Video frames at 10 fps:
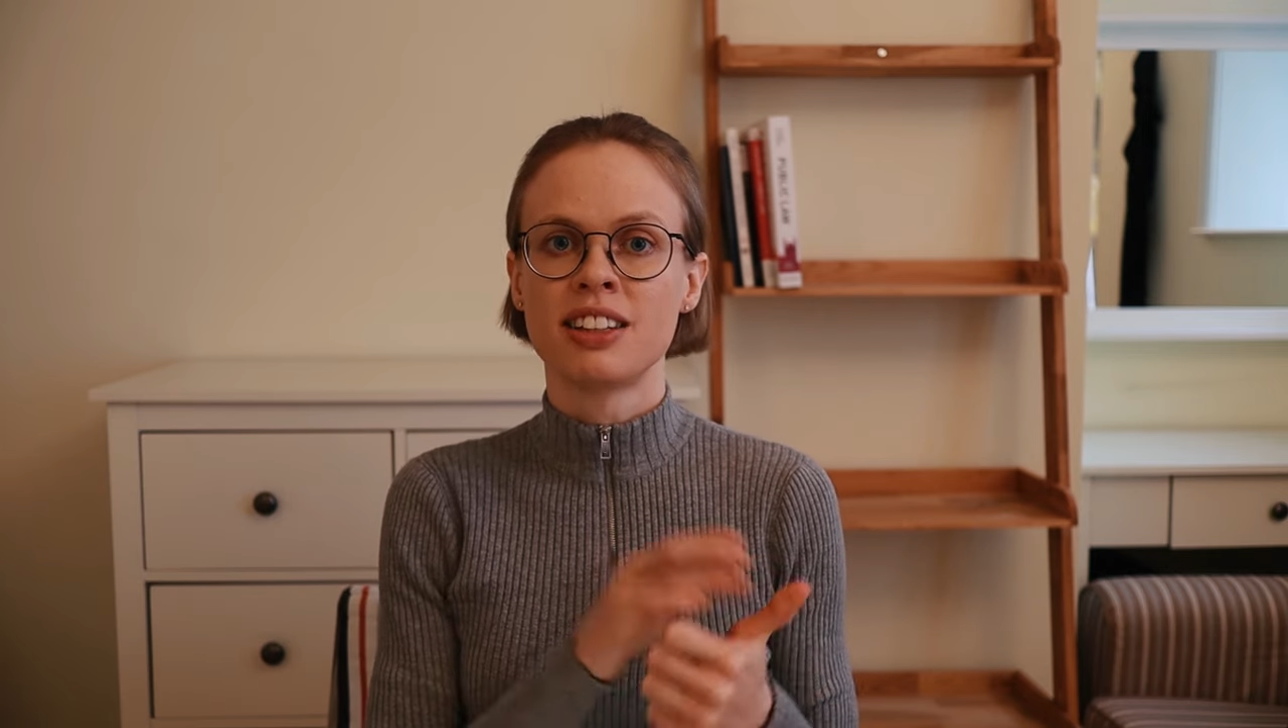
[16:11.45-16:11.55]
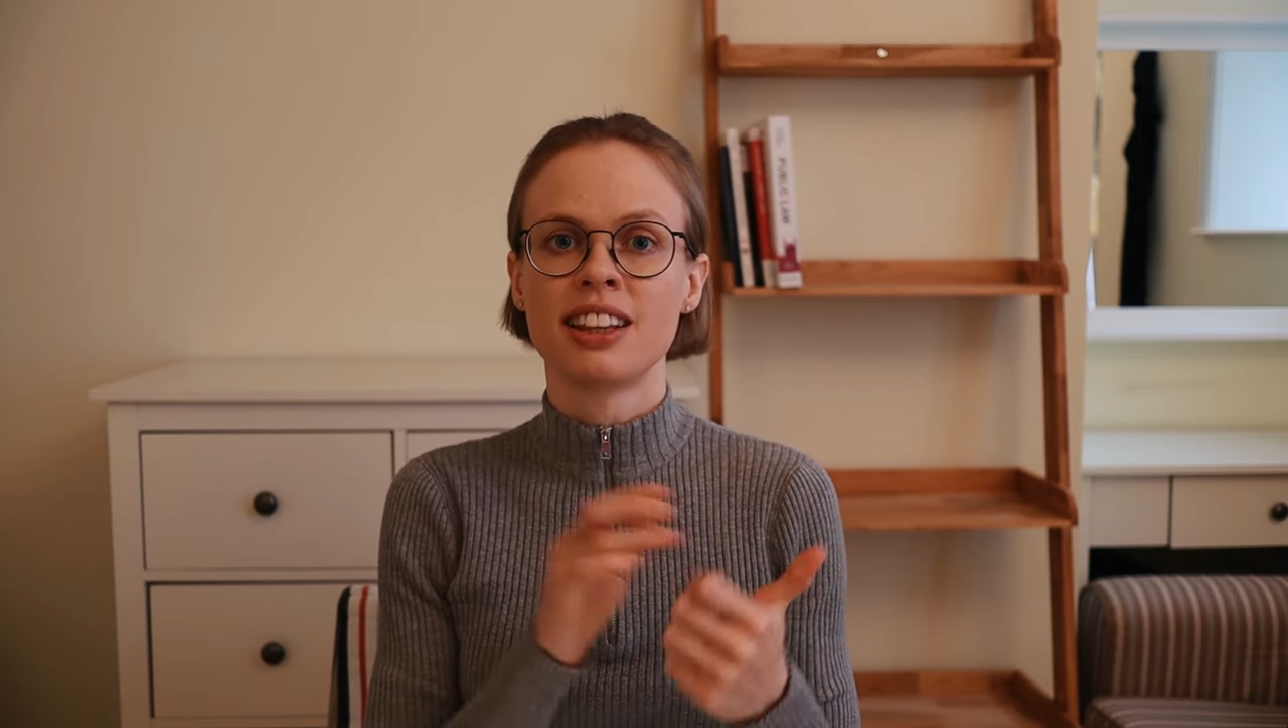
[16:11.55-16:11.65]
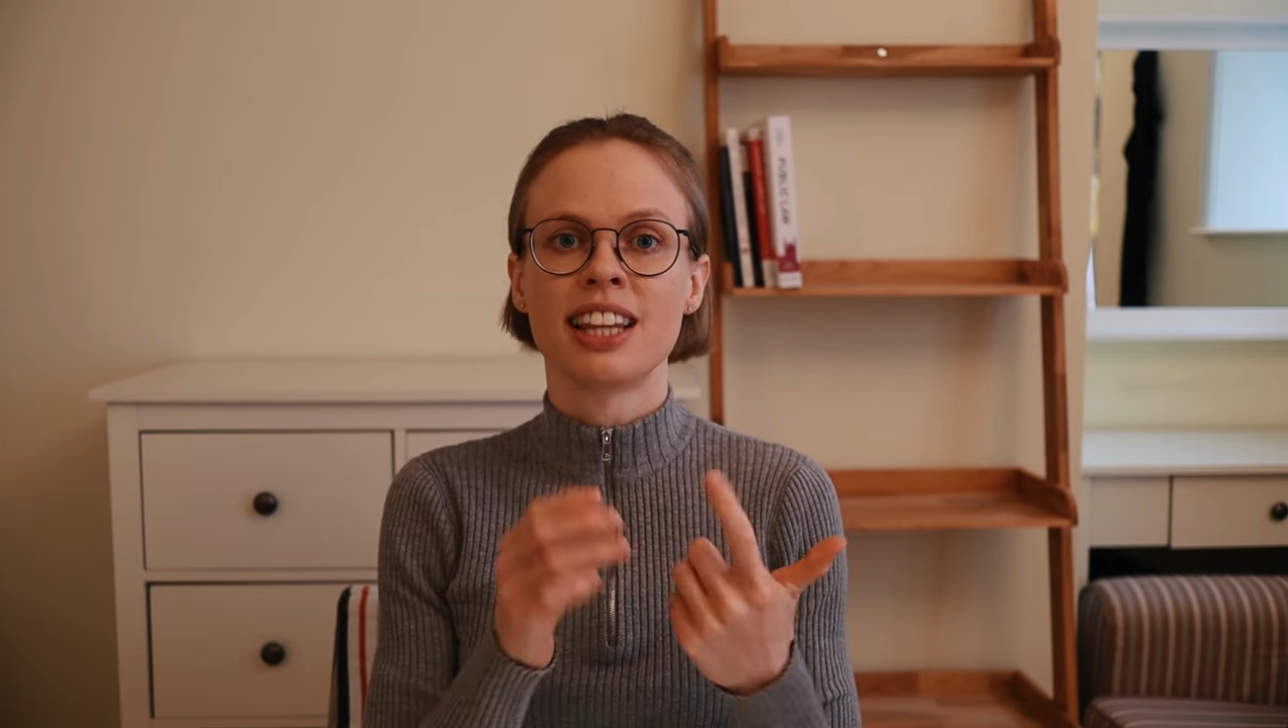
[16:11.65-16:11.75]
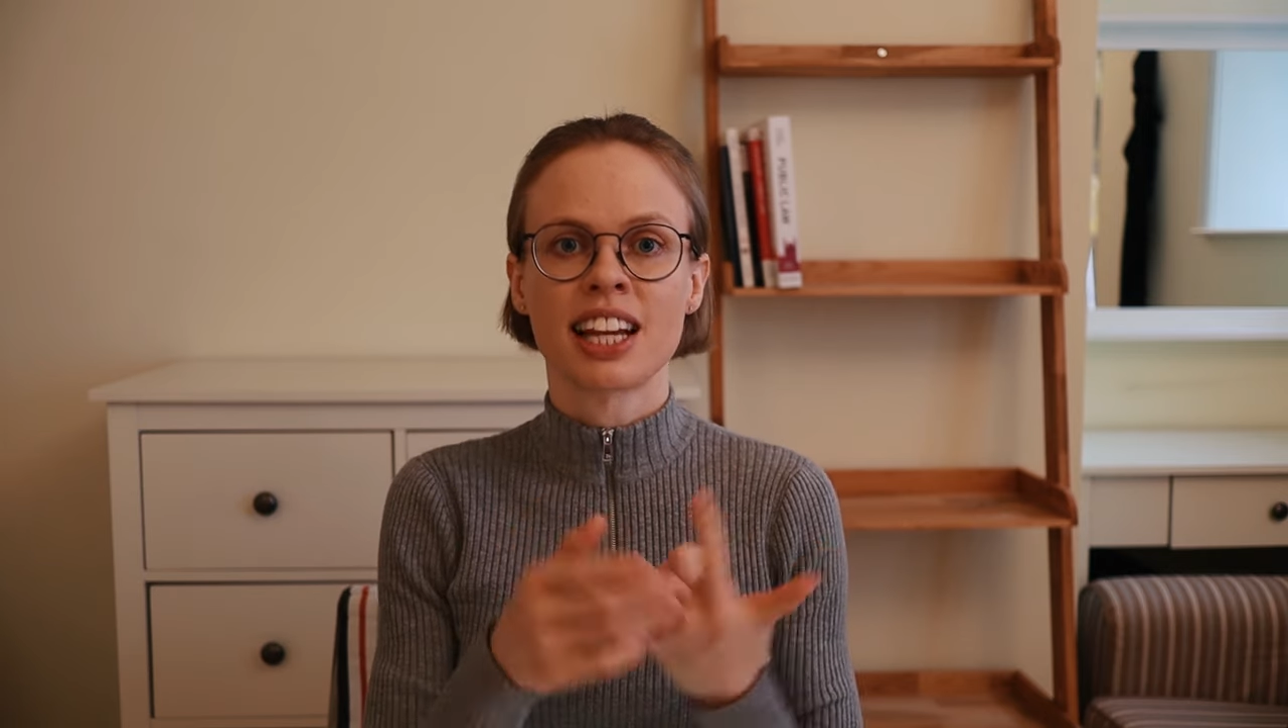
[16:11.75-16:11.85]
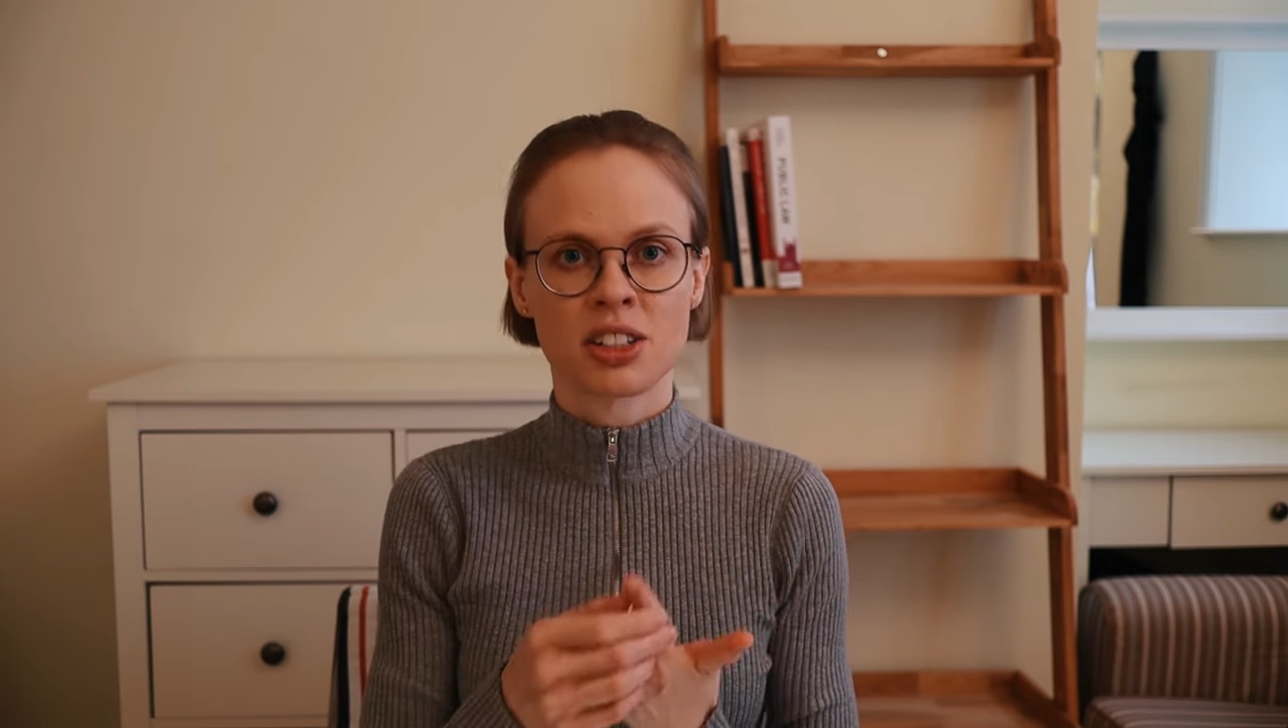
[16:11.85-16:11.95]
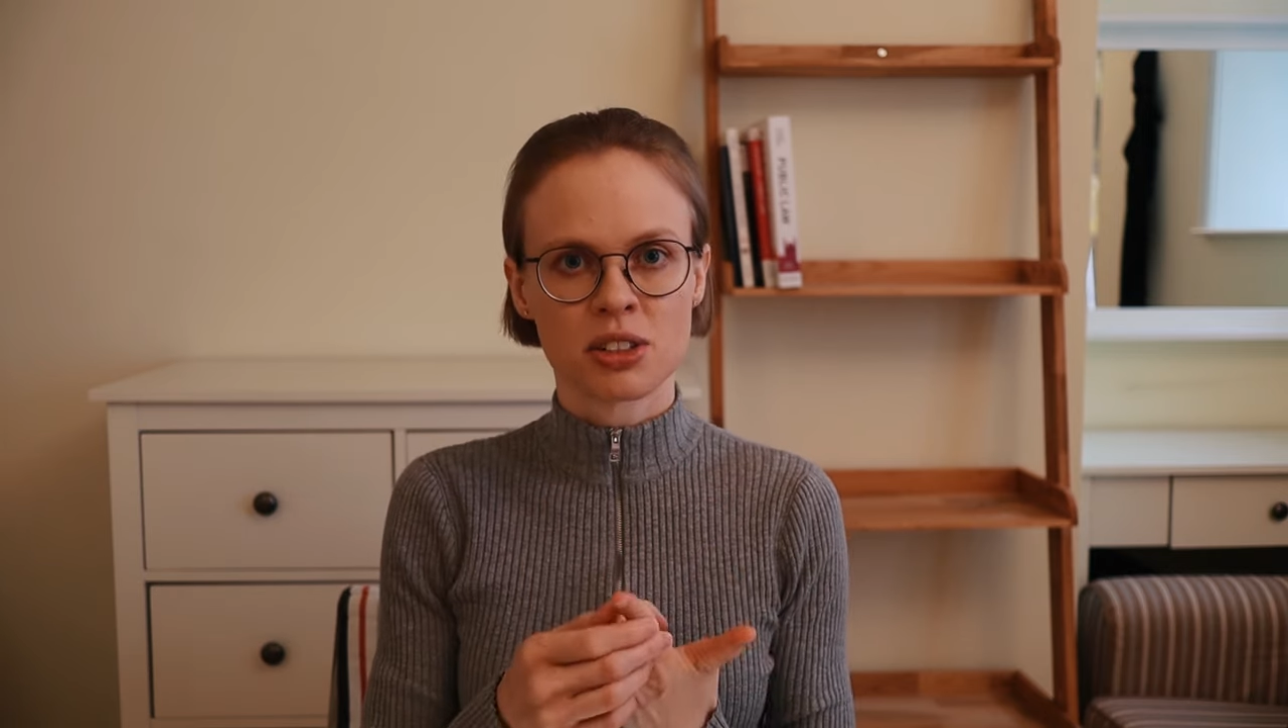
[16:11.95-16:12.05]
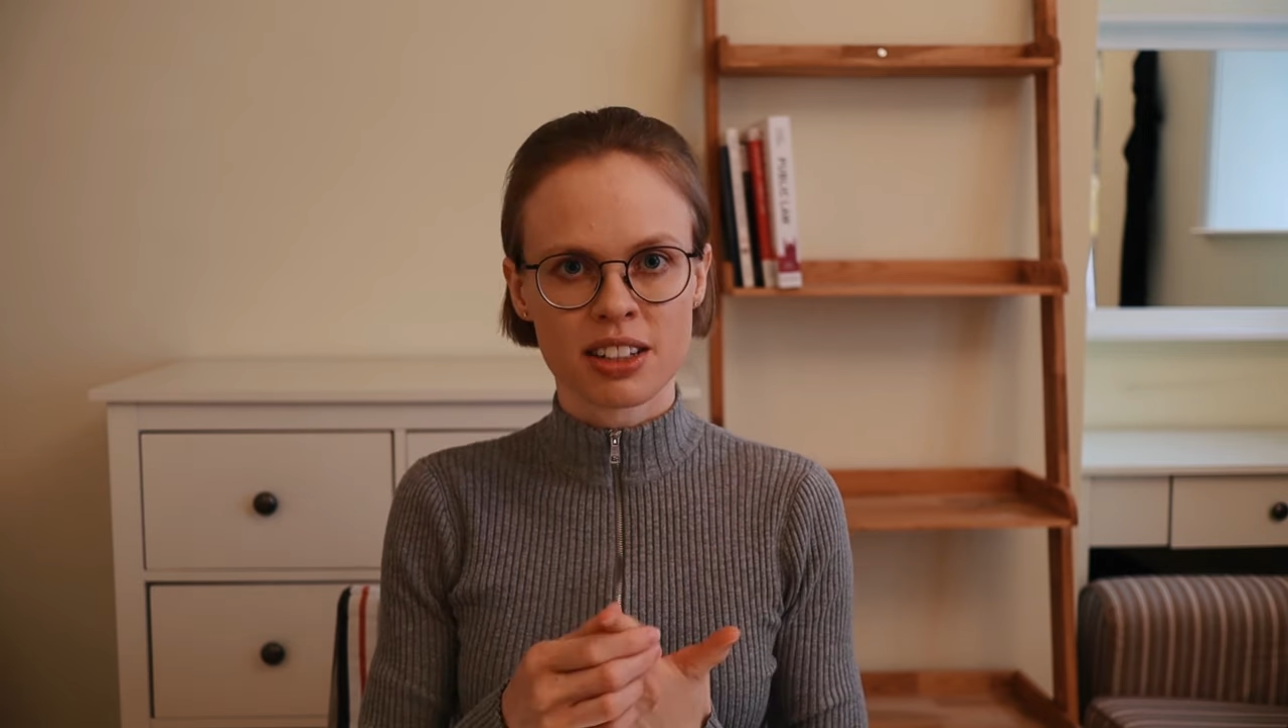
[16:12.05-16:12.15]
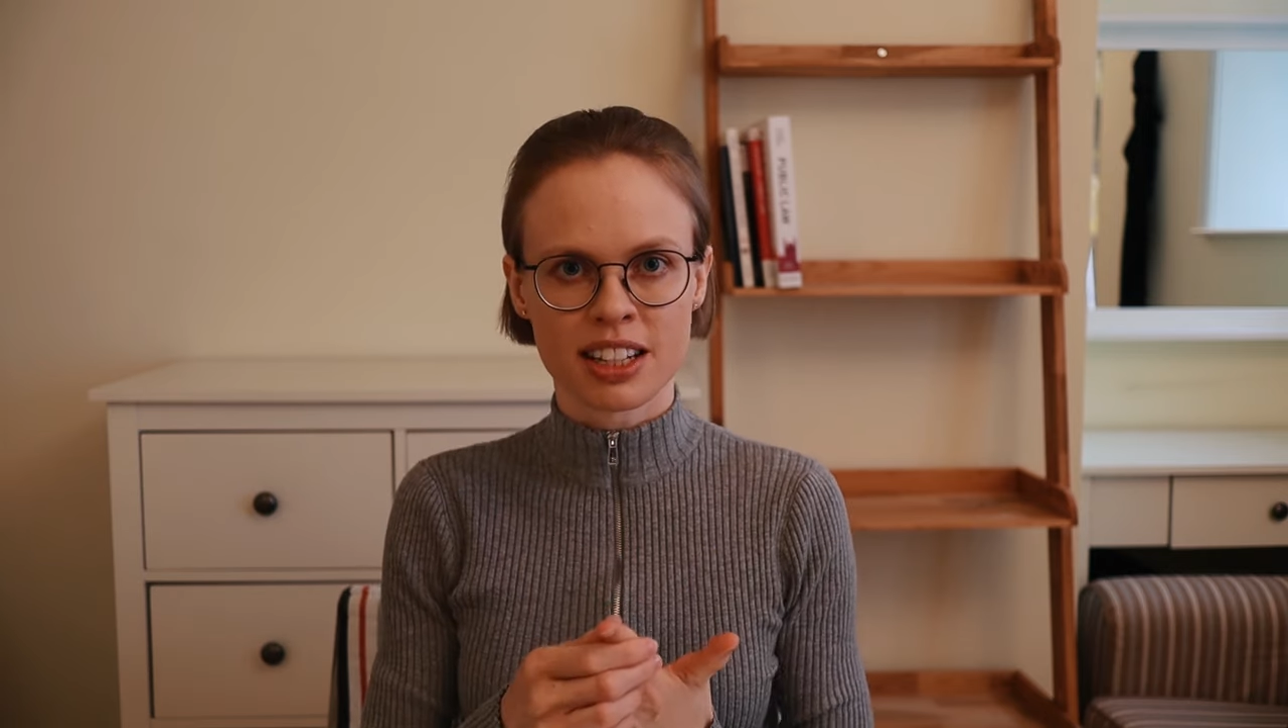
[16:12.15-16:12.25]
the lecturer